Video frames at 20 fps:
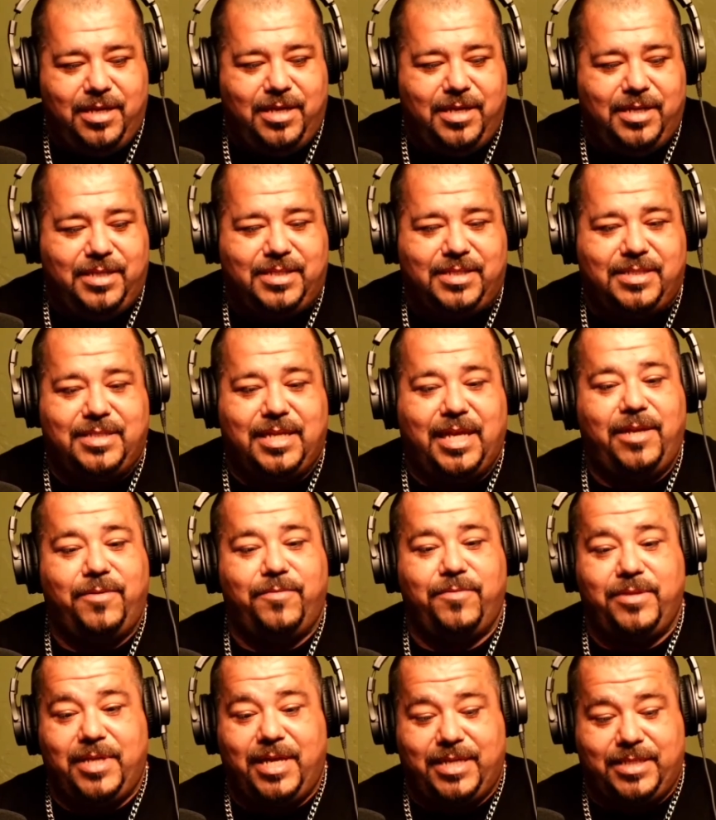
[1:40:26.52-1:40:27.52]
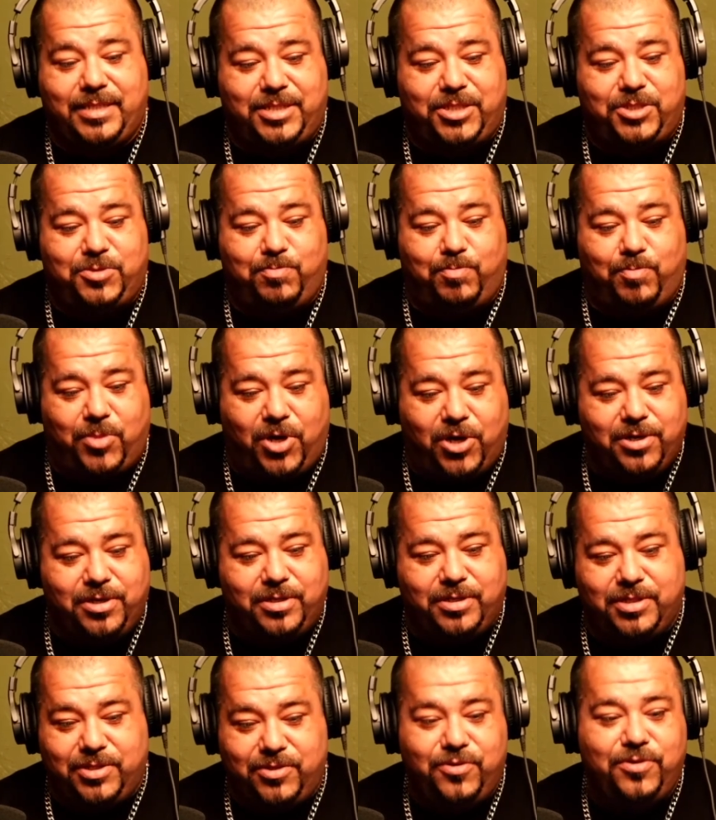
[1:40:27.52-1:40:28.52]
stay with that smart
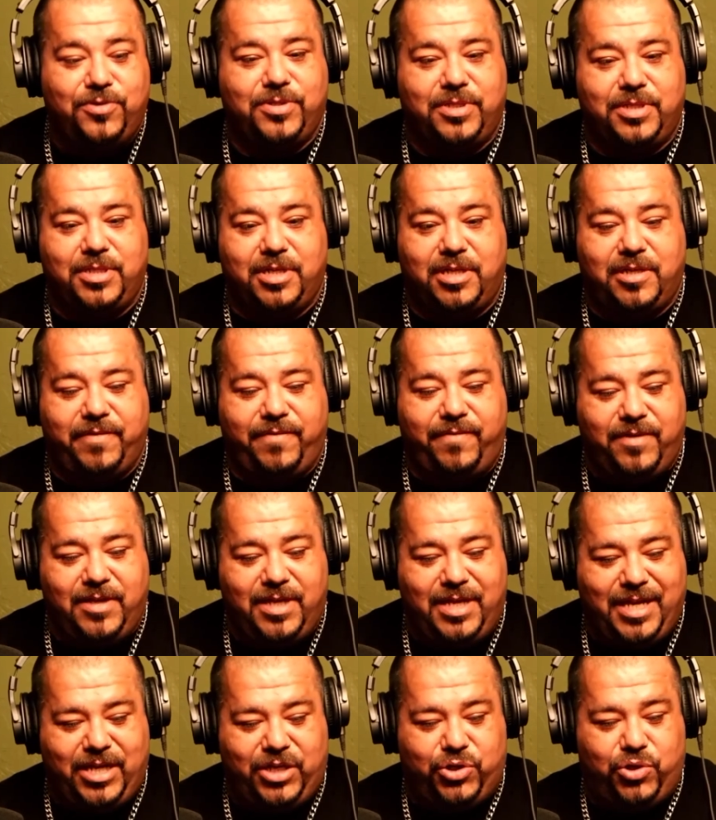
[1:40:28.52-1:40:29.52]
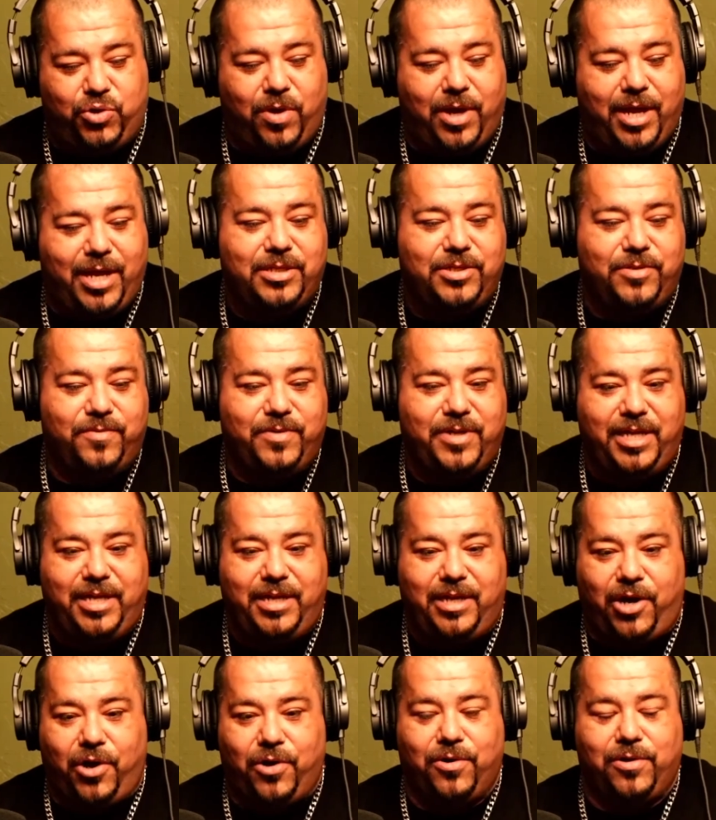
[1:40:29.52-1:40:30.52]
school stuff, graduate
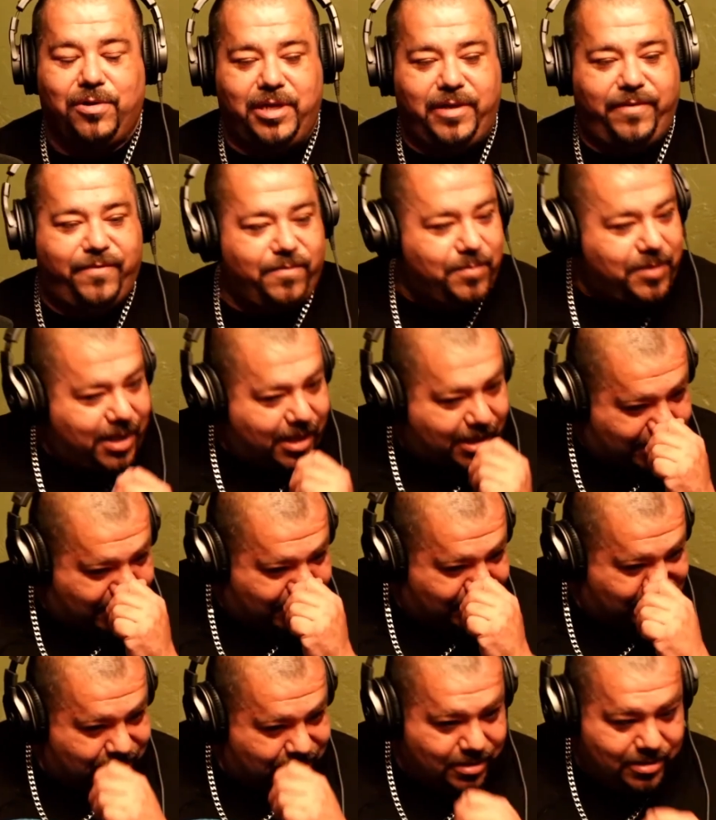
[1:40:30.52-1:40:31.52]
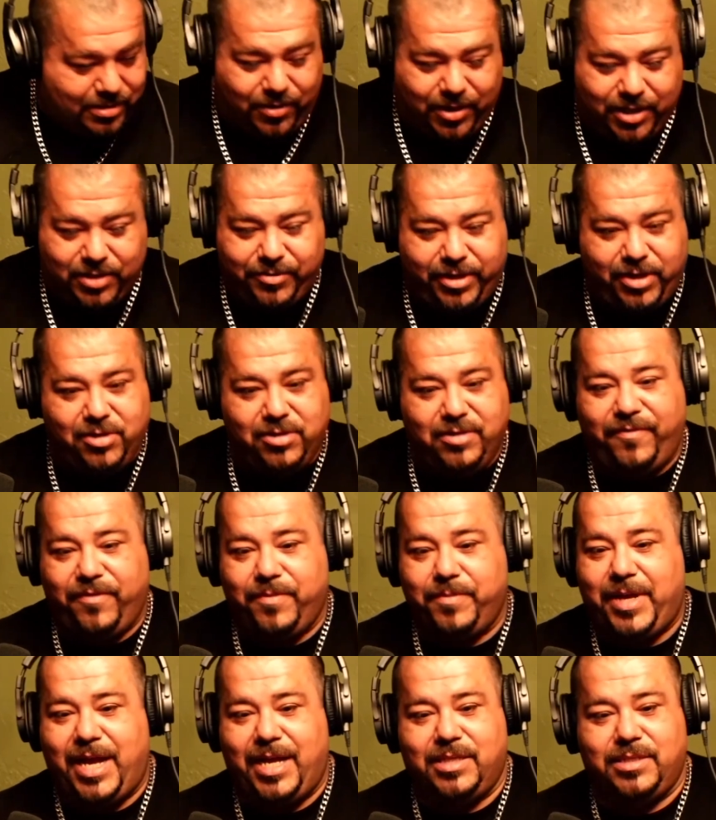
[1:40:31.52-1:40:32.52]
early from college, graduate early from
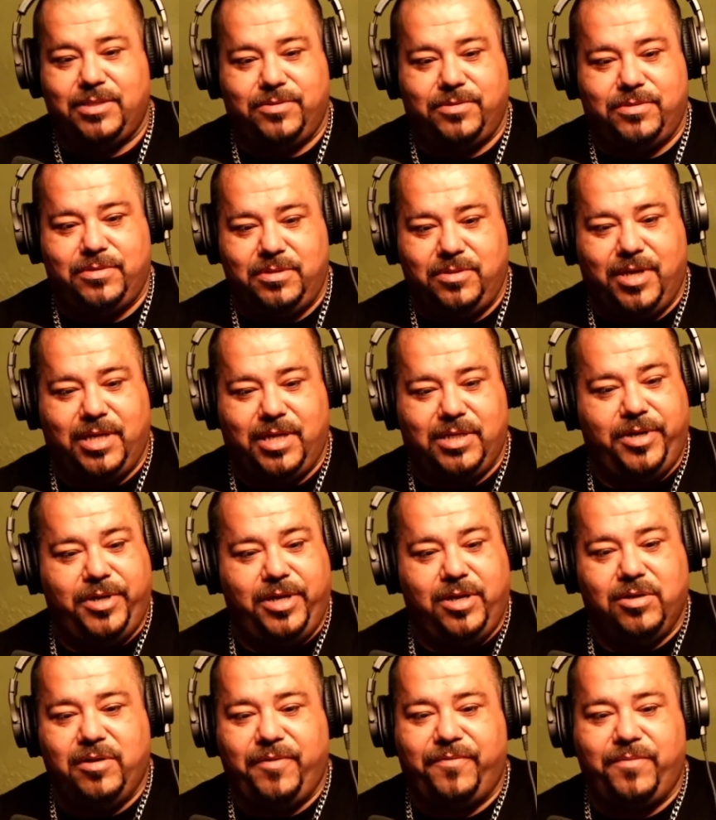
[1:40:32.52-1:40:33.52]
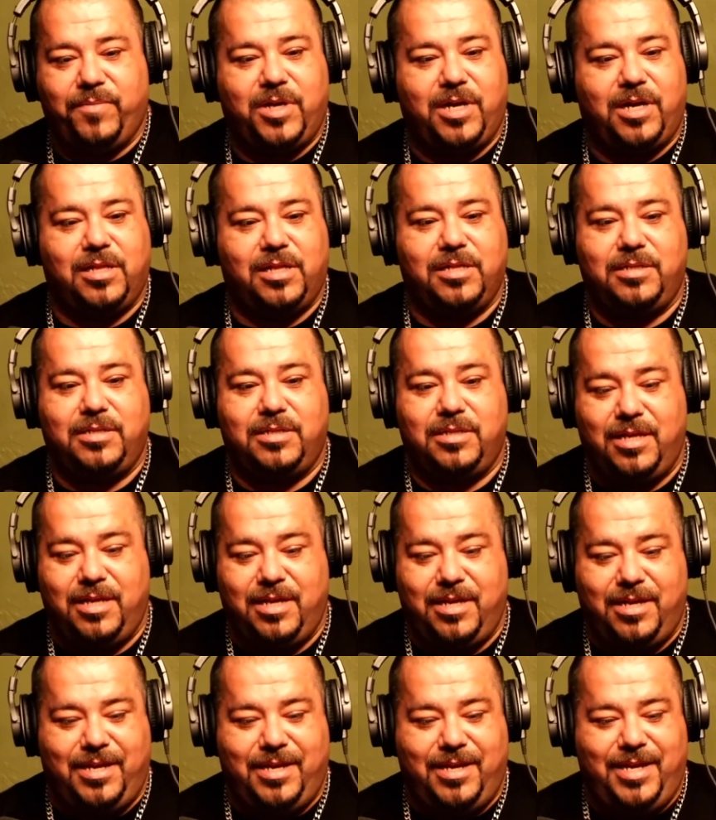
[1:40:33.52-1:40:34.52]
high school, graduate early from college,
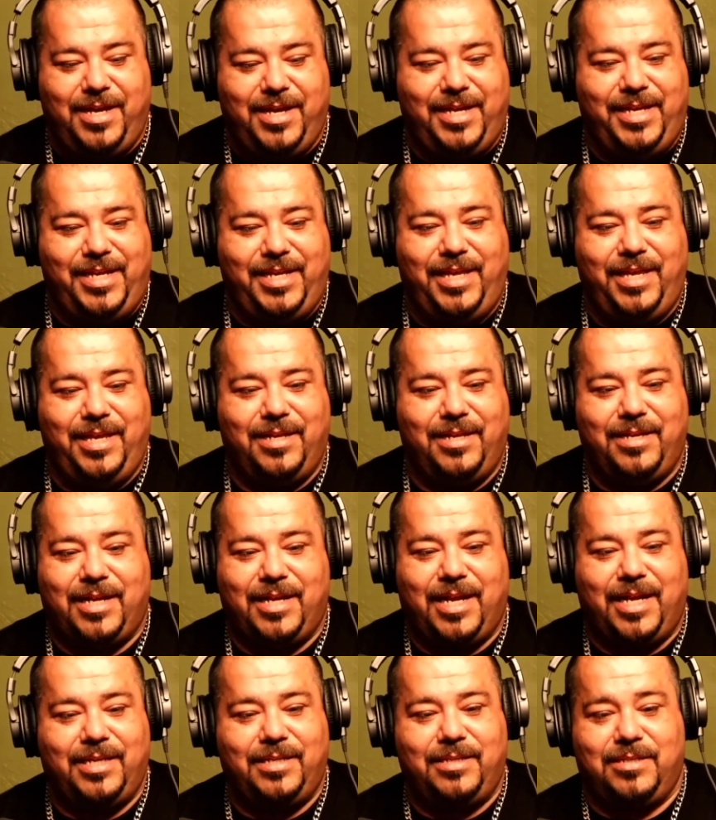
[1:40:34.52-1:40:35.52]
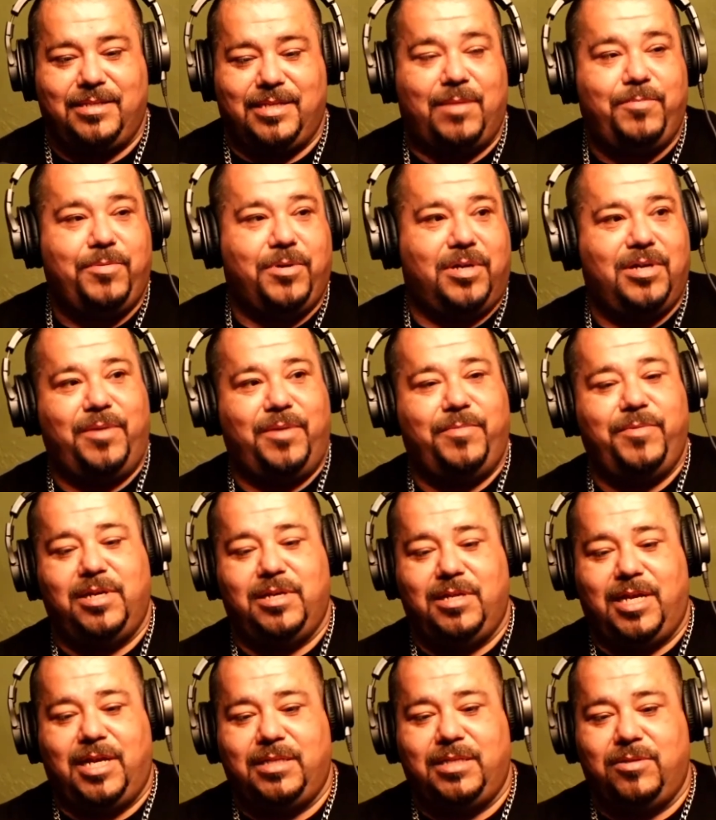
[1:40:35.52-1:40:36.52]
get I'd probably have me a
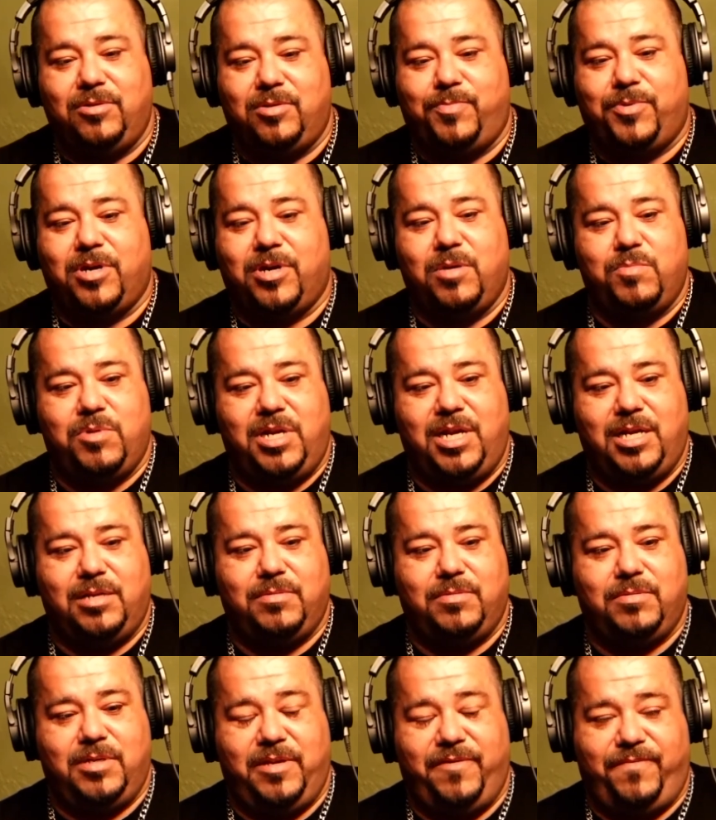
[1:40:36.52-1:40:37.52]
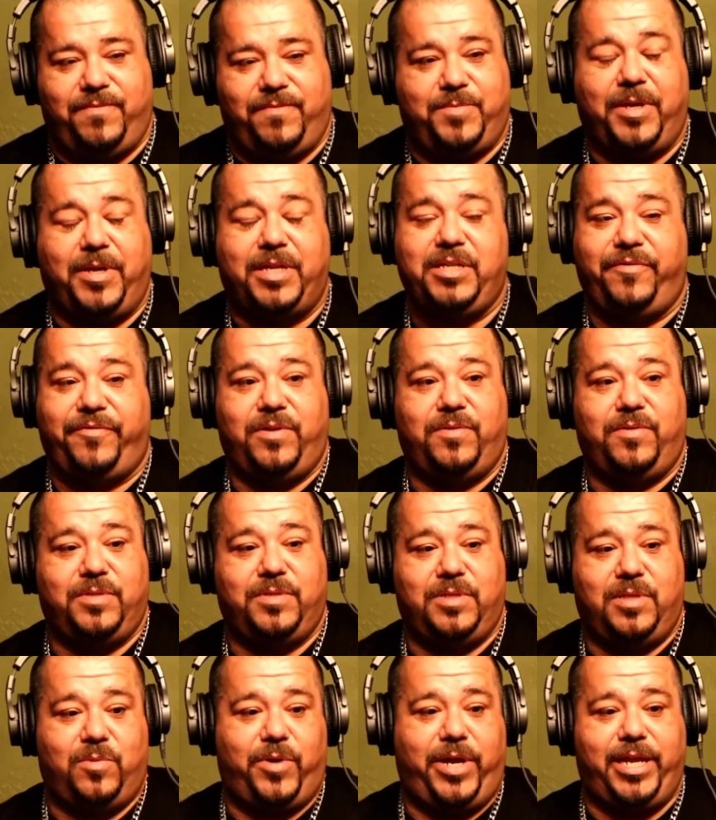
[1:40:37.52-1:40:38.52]
nice little apartment down especially if it was
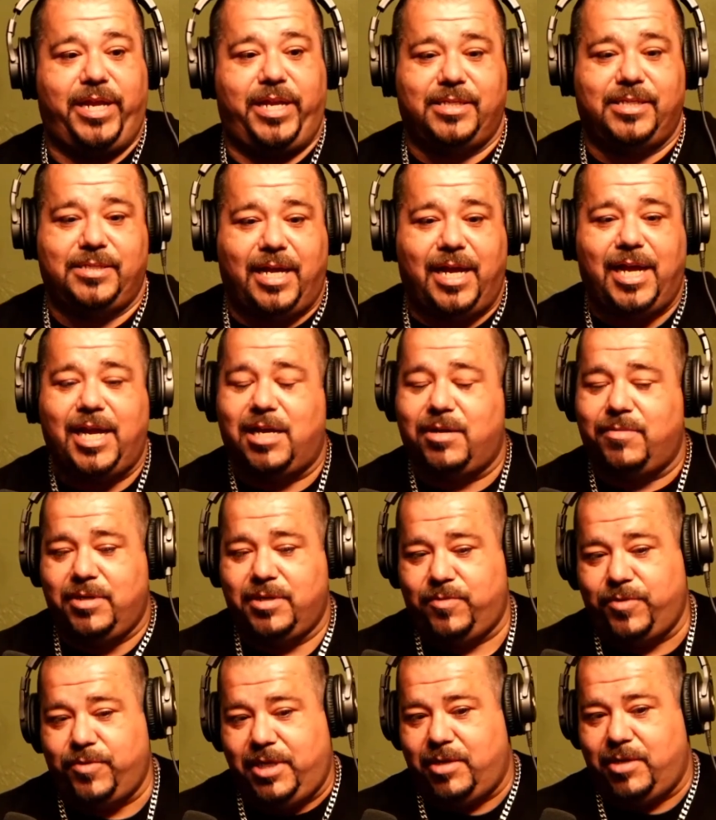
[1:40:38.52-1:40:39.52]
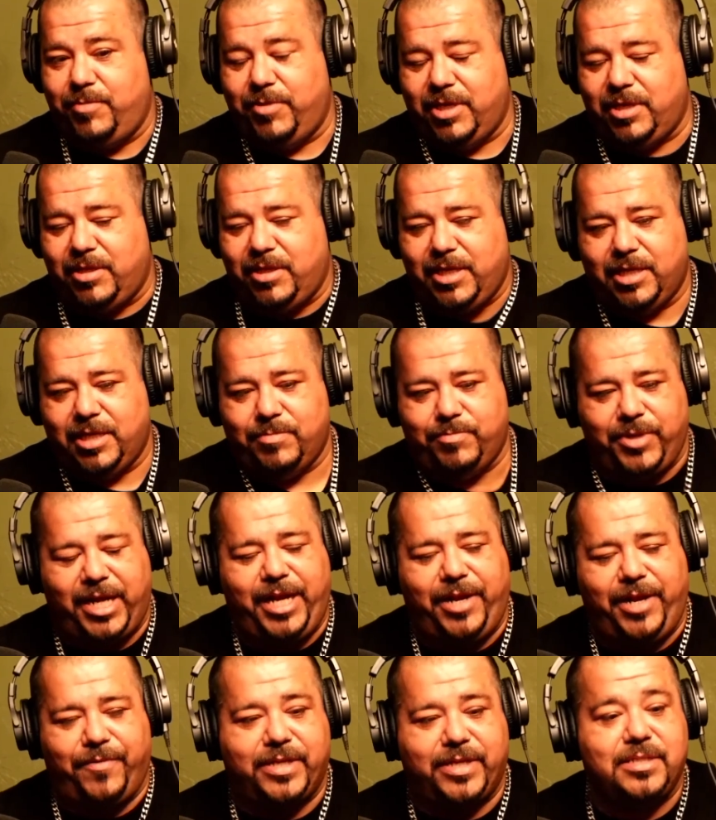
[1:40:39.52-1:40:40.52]
the way it is now, but it wouldn't have been then. But
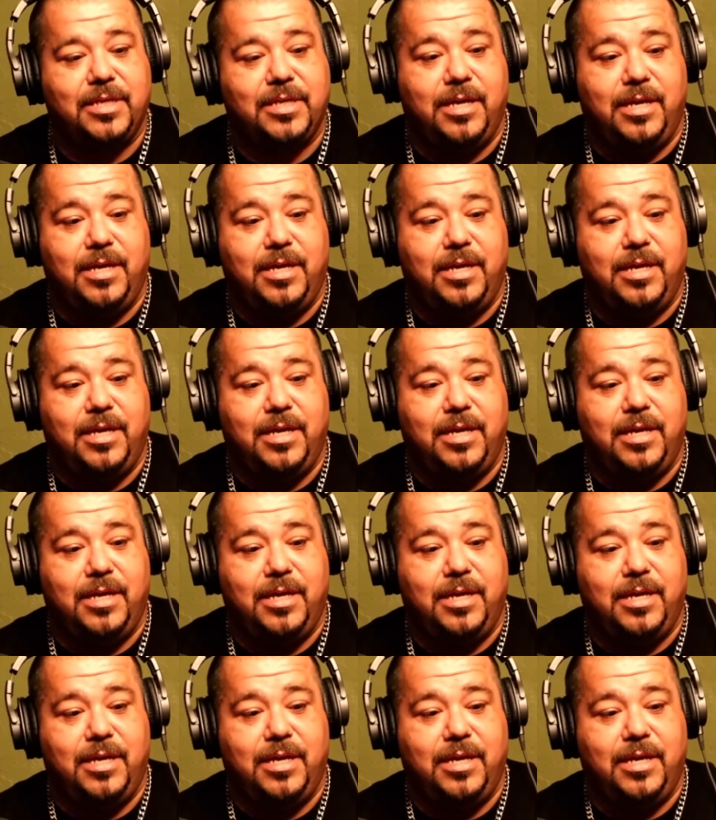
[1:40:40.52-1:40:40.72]
anyways,